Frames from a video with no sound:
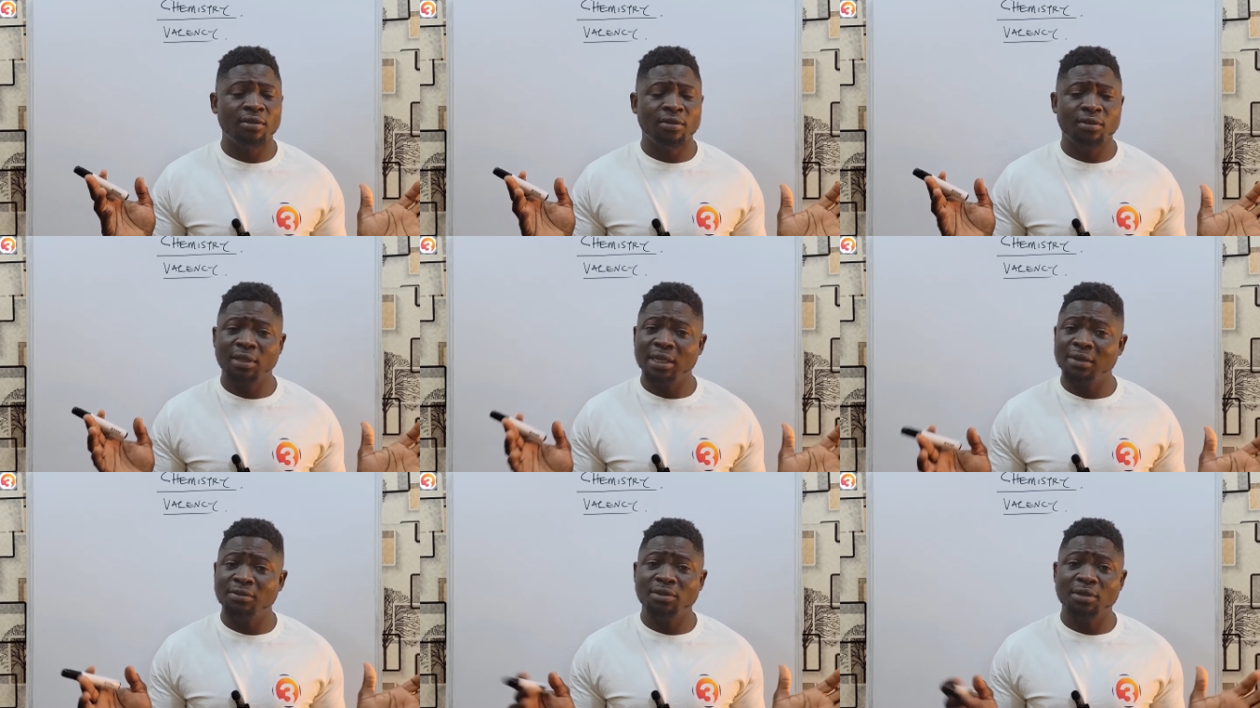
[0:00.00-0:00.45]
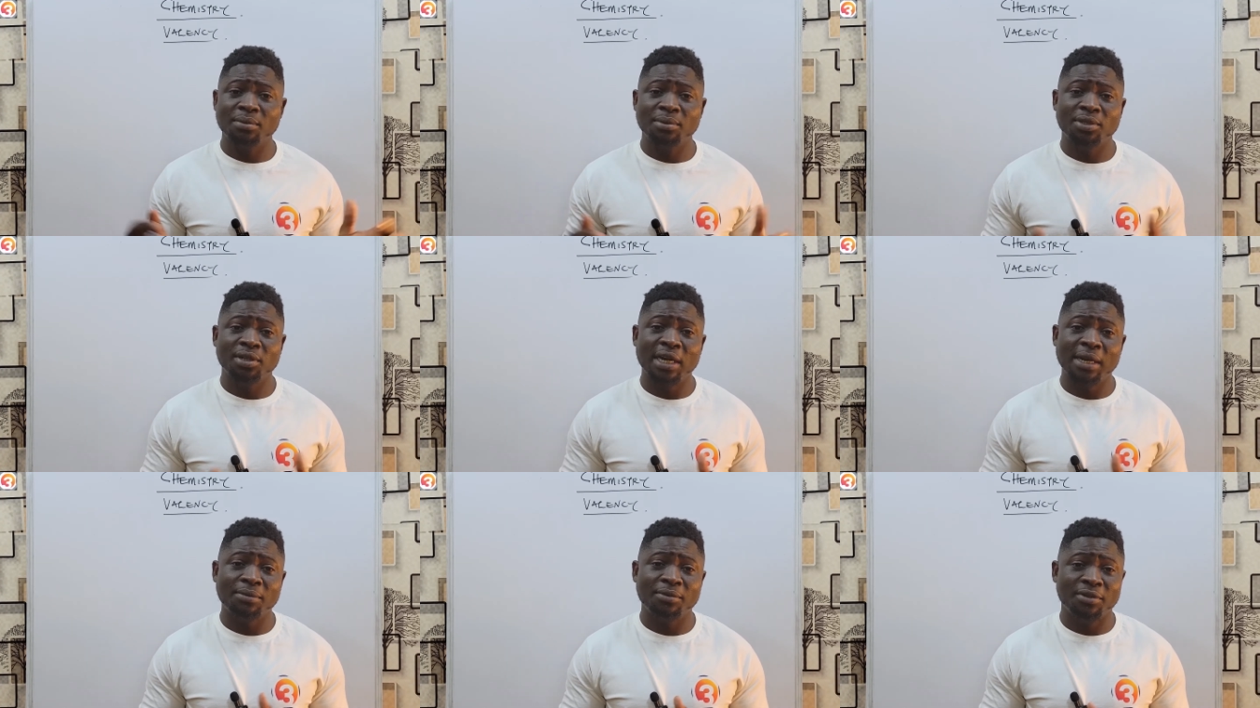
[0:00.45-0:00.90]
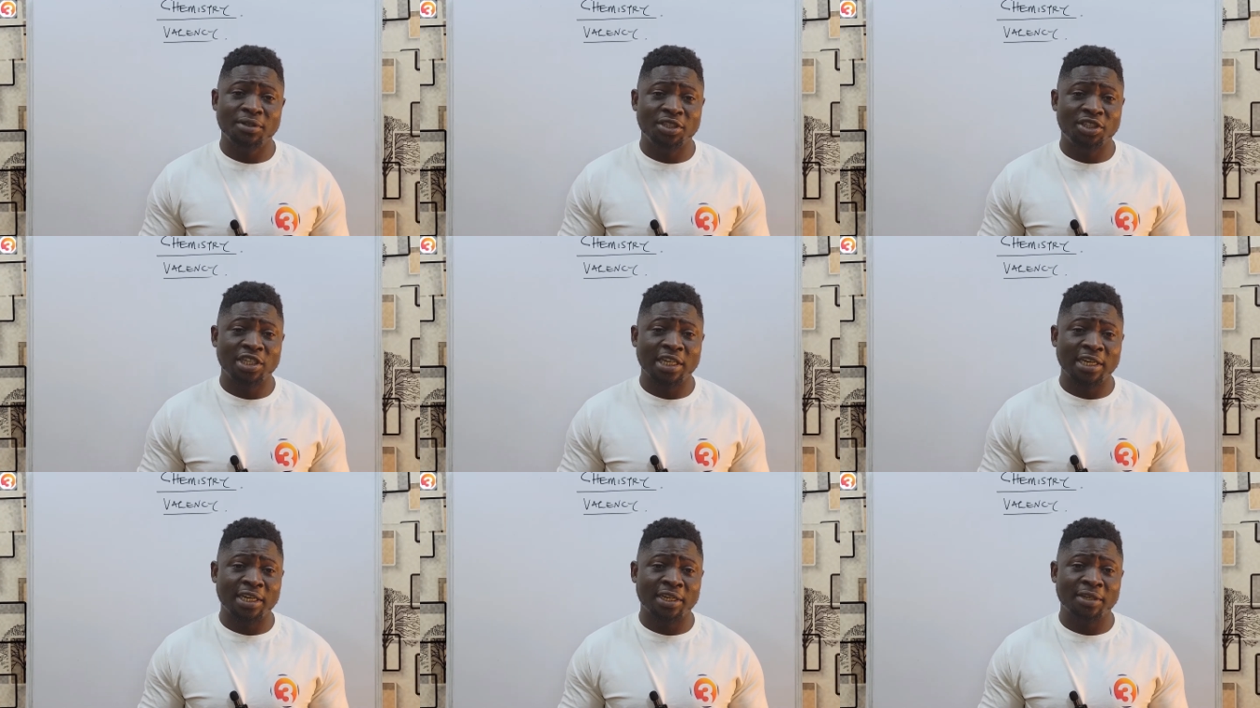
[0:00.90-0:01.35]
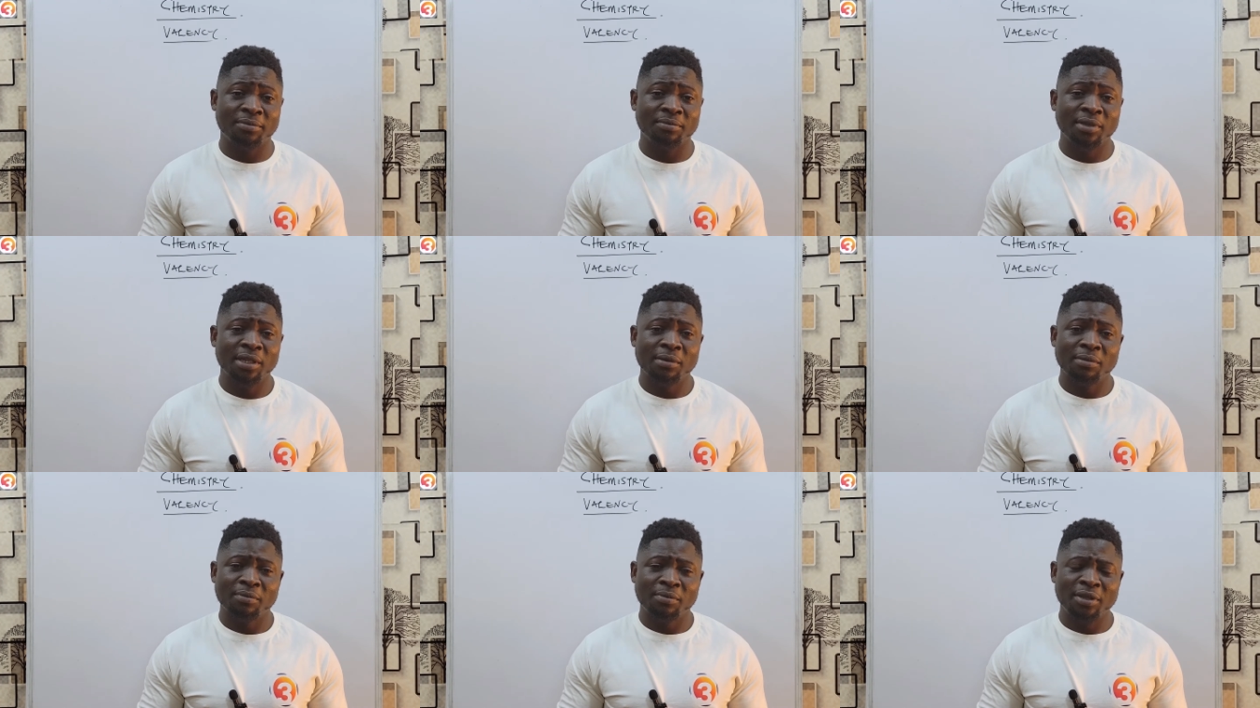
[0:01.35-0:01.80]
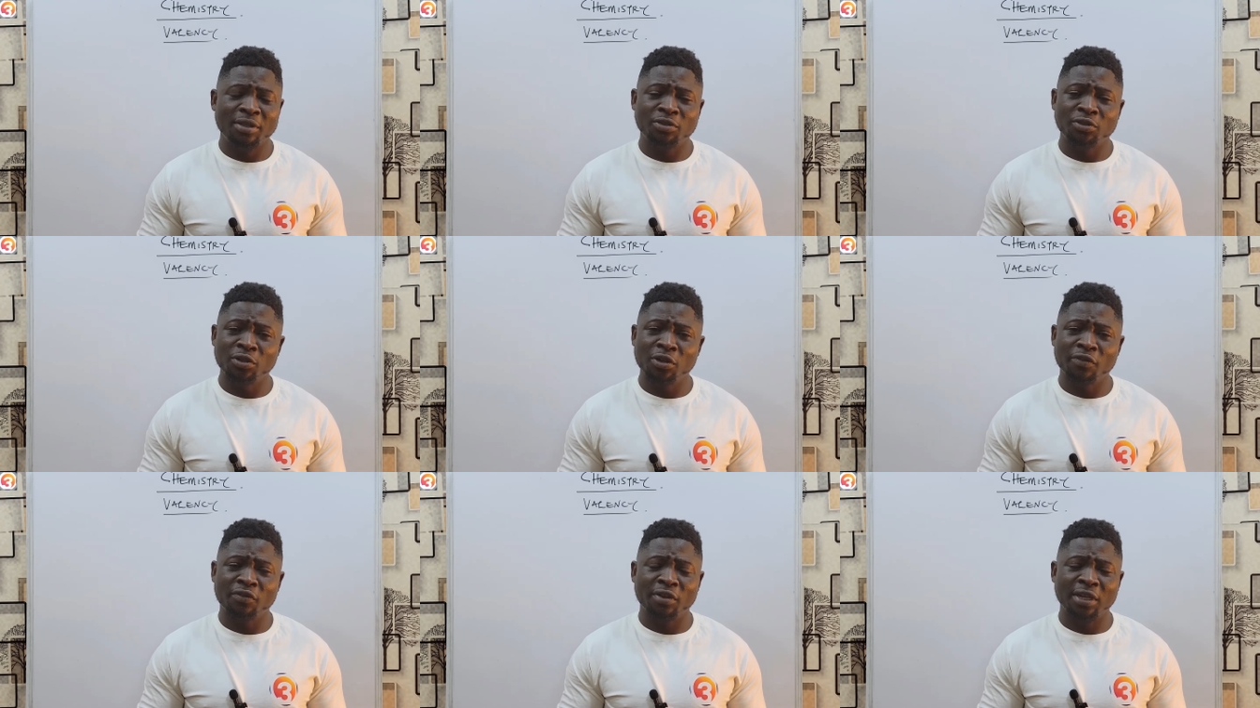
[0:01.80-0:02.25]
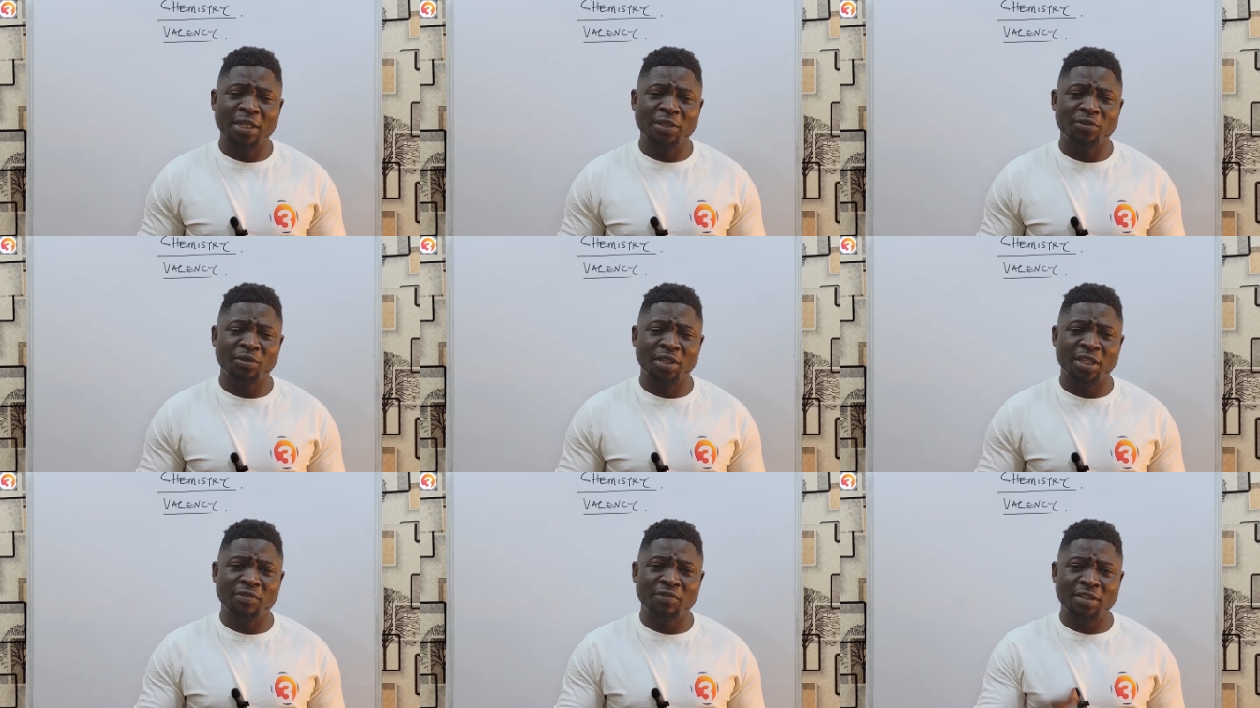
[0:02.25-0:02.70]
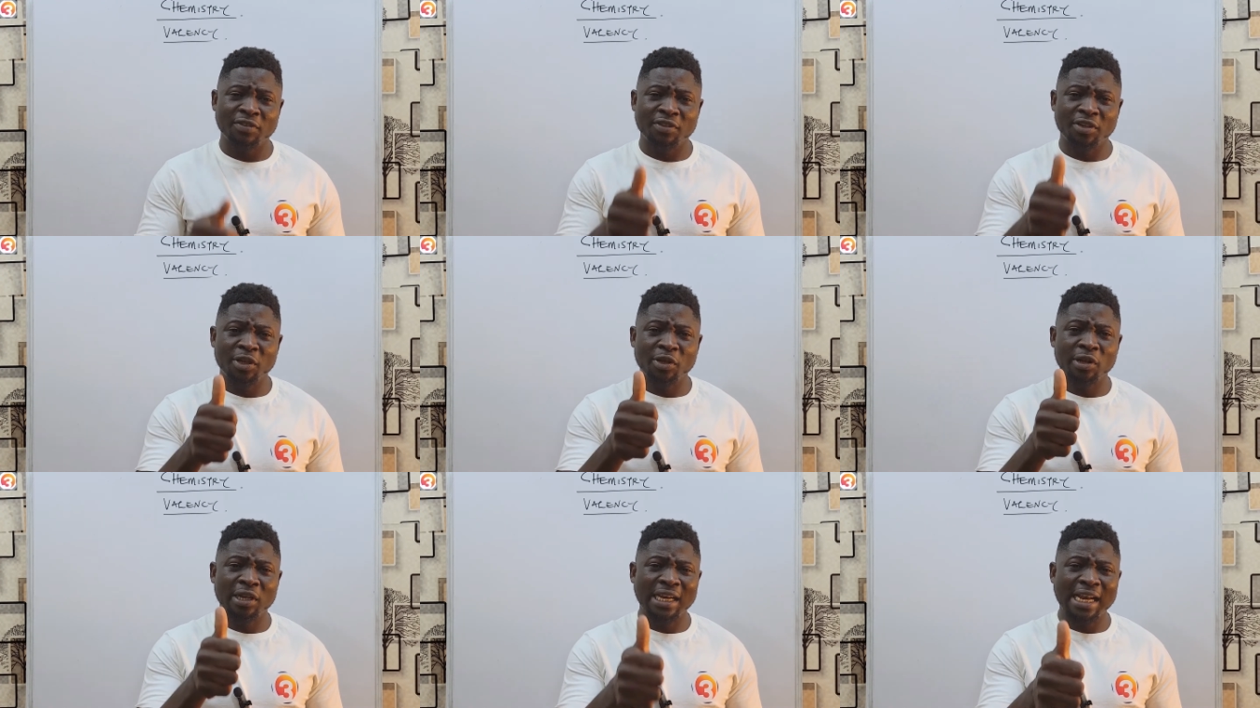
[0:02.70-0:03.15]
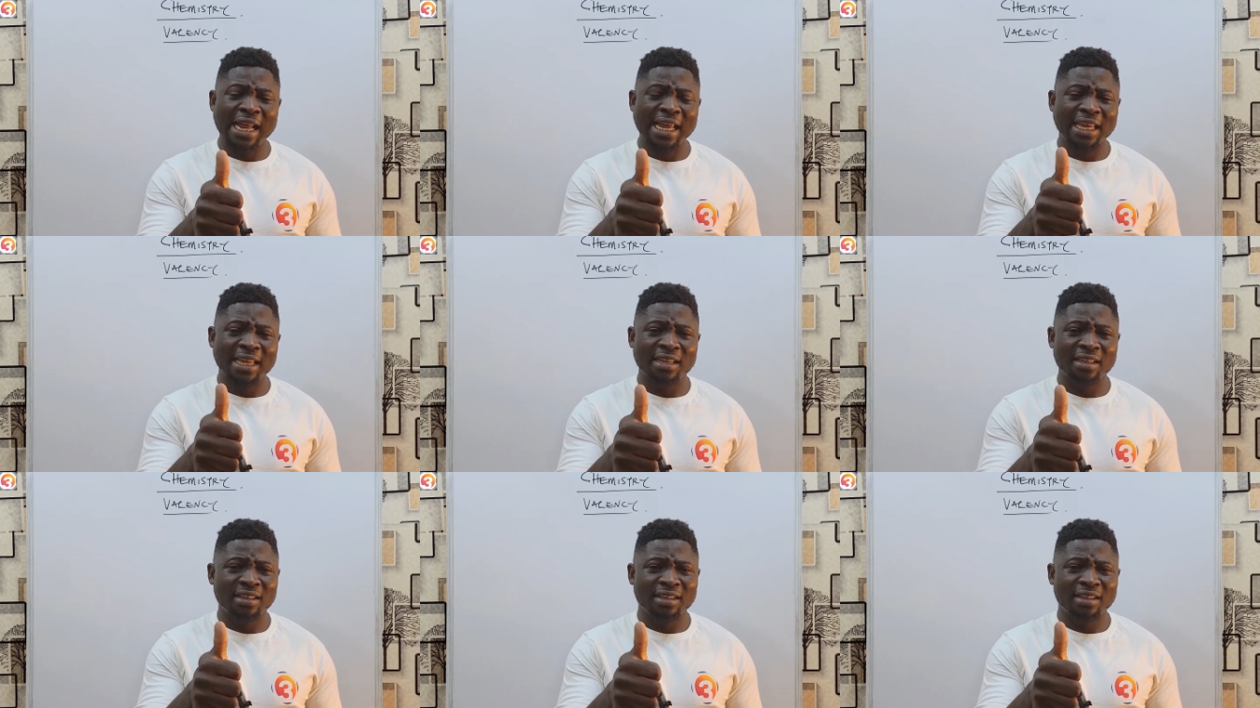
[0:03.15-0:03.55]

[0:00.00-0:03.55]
you have subscribed to this channel please do not forget to give this video a like